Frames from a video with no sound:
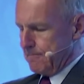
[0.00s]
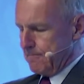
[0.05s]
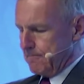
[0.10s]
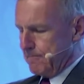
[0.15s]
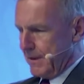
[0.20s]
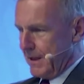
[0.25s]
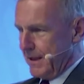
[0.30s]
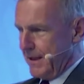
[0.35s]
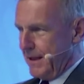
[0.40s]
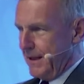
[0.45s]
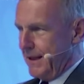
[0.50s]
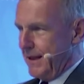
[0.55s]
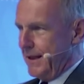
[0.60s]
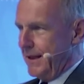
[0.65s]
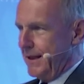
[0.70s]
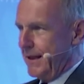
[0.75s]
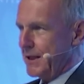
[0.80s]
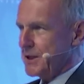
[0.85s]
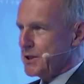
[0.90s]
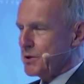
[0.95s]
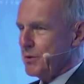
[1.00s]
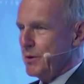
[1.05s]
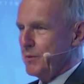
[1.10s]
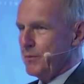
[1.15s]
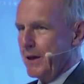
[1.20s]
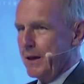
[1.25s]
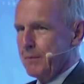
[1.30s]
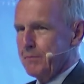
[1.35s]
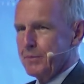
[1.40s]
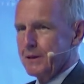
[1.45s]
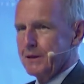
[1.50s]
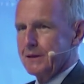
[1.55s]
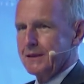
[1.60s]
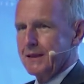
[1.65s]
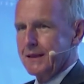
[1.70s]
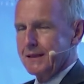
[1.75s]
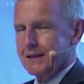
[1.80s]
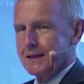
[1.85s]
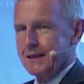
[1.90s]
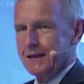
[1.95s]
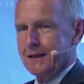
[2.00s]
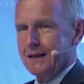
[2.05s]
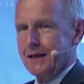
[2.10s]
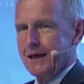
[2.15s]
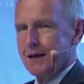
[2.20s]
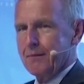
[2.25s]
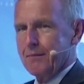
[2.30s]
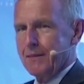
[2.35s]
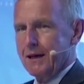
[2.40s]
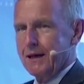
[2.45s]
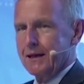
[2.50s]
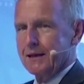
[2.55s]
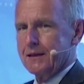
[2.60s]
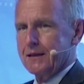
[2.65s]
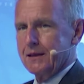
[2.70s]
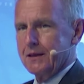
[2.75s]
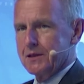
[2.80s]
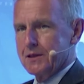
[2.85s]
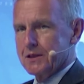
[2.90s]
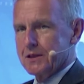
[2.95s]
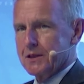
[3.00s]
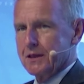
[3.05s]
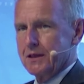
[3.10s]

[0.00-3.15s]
mm, let's remember that among its